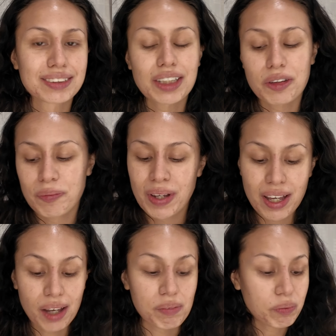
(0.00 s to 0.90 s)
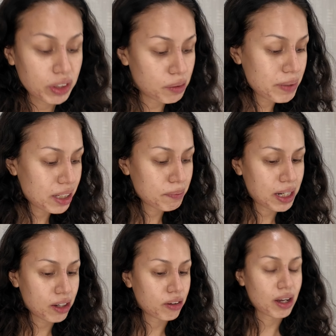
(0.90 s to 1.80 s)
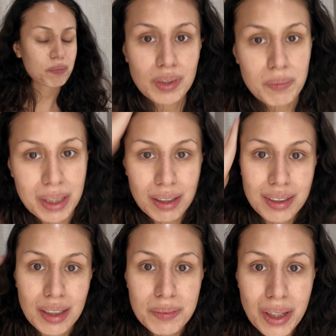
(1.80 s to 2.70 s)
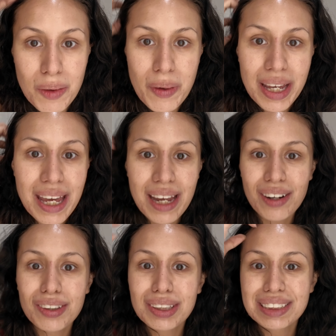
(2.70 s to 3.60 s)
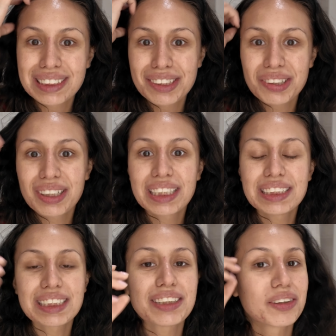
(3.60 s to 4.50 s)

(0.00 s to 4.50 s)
So I'm gonna put on makeup now. Oh my God, my hair looks crazy.